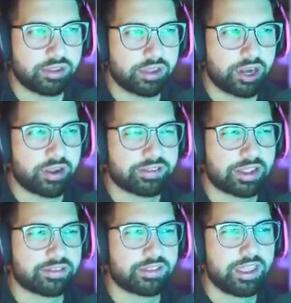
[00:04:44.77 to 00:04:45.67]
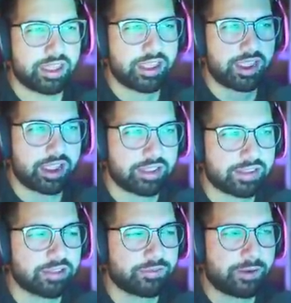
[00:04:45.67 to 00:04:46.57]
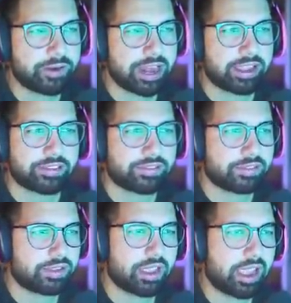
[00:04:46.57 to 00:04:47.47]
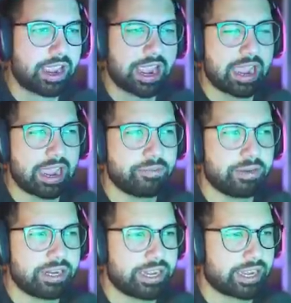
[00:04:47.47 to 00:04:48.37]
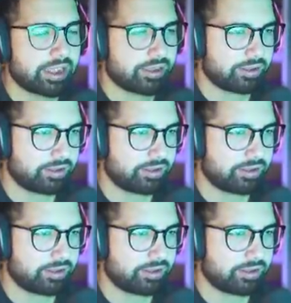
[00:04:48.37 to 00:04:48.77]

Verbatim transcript: You know, it sounds it sounds very nice. I, I, I really dig it.